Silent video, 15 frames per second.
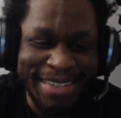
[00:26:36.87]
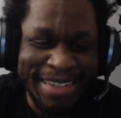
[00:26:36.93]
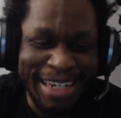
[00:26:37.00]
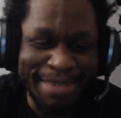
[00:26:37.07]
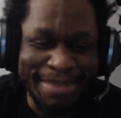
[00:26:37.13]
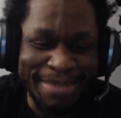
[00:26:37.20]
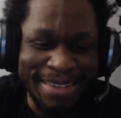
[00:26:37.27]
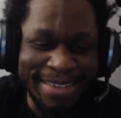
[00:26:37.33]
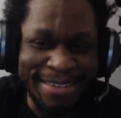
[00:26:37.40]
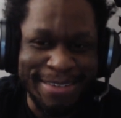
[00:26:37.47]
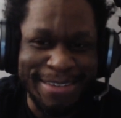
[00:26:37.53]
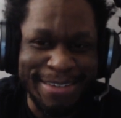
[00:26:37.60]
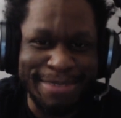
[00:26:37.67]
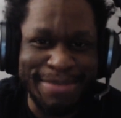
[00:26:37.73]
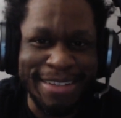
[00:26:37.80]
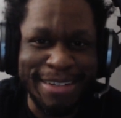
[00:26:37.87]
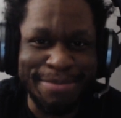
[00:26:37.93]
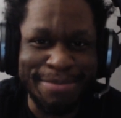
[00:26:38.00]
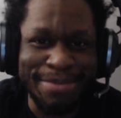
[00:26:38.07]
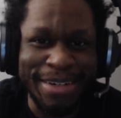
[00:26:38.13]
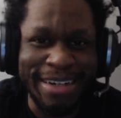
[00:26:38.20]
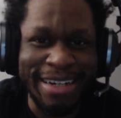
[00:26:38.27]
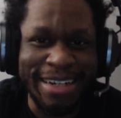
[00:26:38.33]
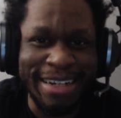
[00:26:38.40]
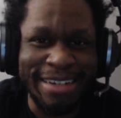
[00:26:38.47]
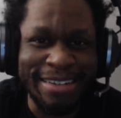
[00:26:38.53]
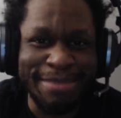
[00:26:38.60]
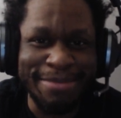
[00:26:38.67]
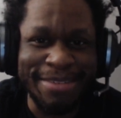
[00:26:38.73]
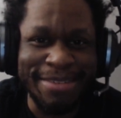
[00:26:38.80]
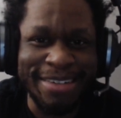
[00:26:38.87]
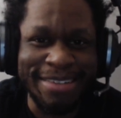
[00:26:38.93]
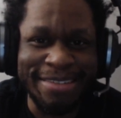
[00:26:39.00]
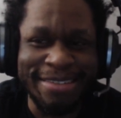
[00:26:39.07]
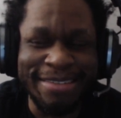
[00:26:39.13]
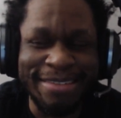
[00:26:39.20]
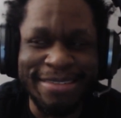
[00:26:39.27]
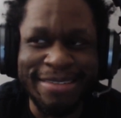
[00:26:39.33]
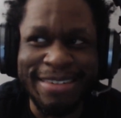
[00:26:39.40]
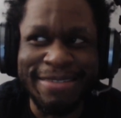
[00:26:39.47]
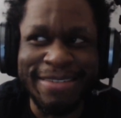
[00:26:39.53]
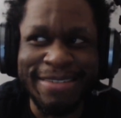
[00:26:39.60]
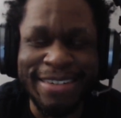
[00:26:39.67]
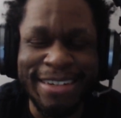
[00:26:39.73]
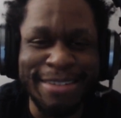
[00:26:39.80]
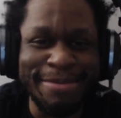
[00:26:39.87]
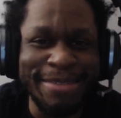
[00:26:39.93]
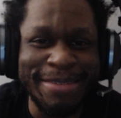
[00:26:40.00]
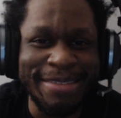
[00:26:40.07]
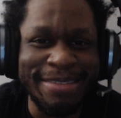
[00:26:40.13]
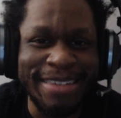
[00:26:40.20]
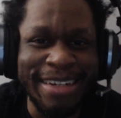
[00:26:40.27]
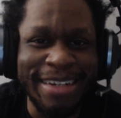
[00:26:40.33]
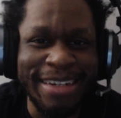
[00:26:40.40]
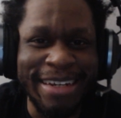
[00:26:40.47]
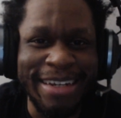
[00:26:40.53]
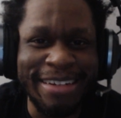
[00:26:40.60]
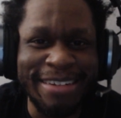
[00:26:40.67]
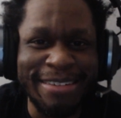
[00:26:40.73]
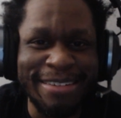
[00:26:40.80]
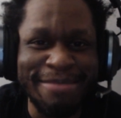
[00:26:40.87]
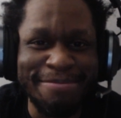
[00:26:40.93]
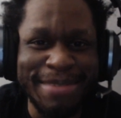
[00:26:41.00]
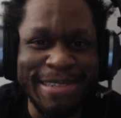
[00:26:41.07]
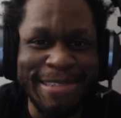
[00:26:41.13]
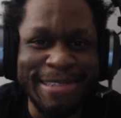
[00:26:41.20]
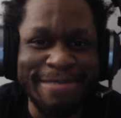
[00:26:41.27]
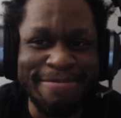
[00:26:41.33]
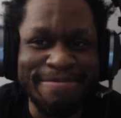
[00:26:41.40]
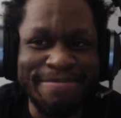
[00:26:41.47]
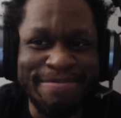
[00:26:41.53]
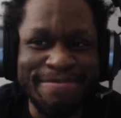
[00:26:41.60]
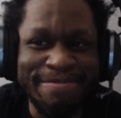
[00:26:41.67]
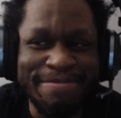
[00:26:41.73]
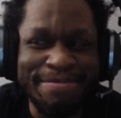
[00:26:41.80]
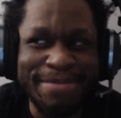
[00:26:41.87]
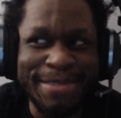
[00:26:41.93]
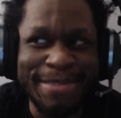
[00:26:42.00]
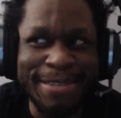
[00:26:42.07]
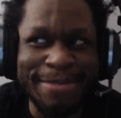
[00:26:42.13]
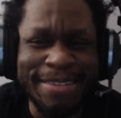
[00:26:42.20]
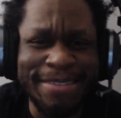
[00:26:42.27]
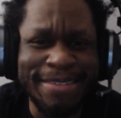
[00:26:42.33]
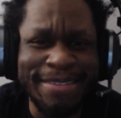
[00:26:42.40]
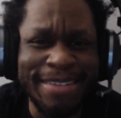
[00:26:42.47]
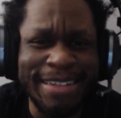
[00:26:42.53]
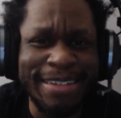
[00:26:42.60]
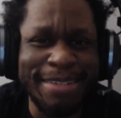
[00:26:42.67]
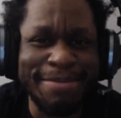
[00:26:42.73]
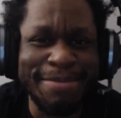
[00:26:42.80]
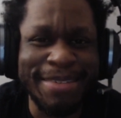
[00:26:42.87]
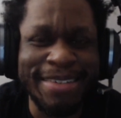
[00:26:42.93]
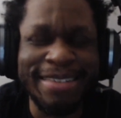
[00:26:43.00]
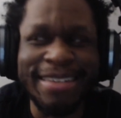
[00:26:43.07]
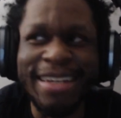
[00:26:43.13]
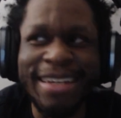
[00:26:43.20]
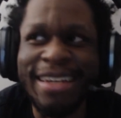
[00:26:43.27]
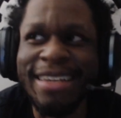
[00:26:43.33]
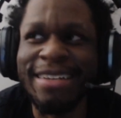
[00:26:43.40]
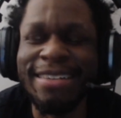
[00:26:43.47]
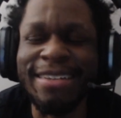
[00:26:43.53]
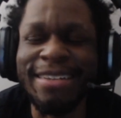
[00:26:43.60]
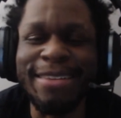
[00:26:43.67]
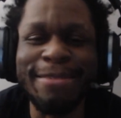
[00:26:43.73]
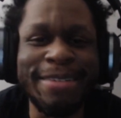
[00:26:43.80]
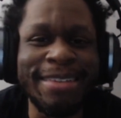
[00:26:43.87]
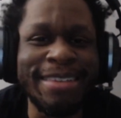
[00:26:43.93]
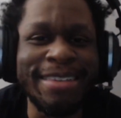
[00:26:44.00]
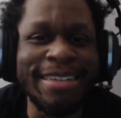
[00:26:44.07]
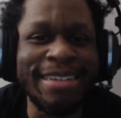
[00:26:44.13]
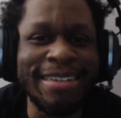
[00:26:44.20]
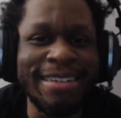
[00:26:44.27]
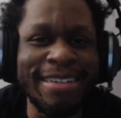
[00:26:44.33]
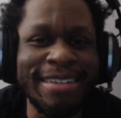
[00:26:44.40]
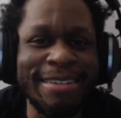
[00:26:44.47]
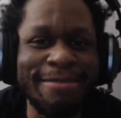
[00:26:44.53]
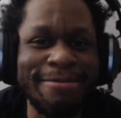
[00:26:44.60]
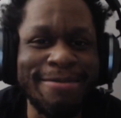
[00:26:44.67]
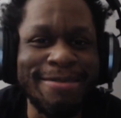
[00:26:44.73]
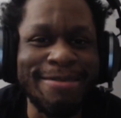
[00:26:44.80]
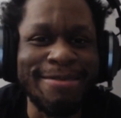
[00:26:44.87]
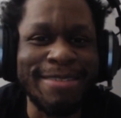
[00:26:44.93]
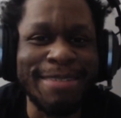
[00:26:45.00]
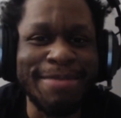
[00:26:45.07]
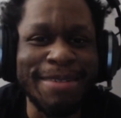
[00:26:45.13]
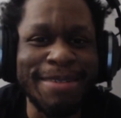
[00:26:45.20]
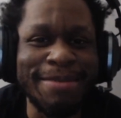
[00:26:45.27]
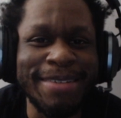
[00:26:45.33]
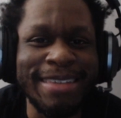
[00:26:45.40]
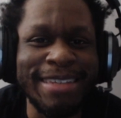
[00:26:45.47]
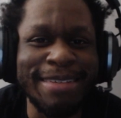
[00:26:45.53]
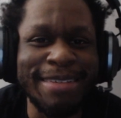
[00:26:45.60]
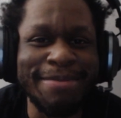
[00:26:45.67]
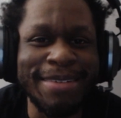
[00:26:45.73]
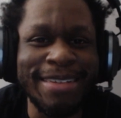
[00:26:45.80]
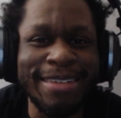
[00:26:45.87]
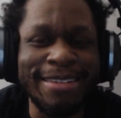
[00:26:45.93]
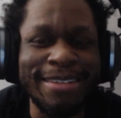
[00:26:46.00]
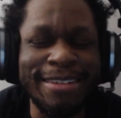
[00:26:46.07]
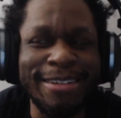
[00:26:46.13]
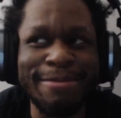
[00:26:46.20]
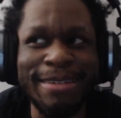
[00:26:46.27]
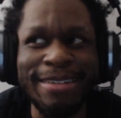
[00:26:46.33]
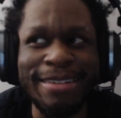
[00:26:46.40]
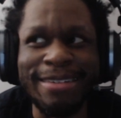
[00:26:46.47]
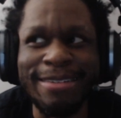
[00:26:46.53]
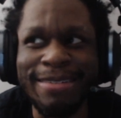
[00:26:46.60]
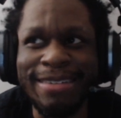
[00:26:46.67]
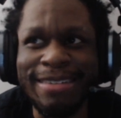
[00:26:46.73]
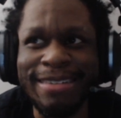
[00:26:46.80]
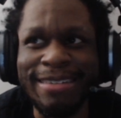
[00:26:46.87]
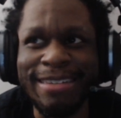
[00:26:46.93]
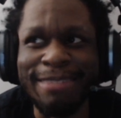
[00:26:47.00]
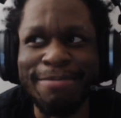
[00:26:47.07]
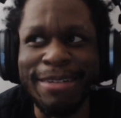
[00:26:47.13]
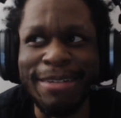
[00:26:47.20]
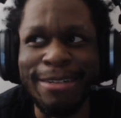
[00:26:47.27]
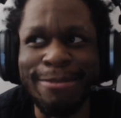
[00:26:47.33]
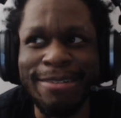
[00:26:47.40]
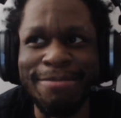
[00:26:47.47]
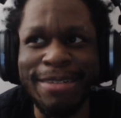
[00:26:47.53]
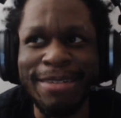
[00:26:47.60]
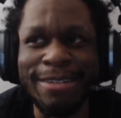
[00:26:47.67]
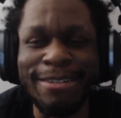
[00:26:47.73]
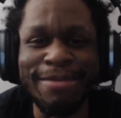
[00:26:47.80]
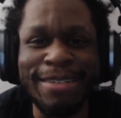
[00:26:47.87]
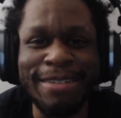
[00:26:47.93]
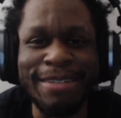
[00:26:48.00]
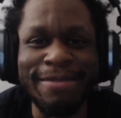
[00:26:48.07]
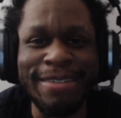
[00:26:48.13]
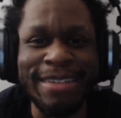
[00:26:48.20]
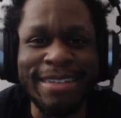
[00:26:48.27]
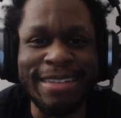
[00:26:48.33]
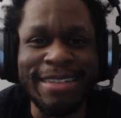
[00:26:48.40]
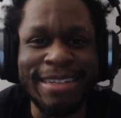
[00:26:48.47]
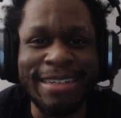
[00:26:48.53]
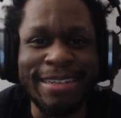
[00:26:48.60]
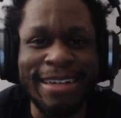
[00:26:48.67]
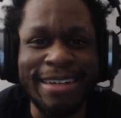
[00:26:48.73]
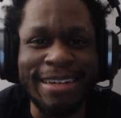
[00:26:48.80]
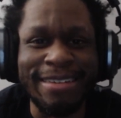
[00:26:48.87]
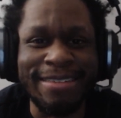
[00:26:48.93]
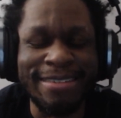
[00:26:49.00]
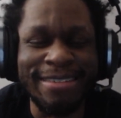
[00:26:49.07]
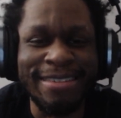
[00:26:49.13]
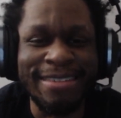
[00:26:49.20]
mean, it's also too bad, like, part 8 of the playthrough of the Honor mode got eaten, but so far, like, yeah, besides, that's, like, the one thing on, like, sometimes when I think about, like, should I go back to Twitch, is, like, my streams never get, like, lost,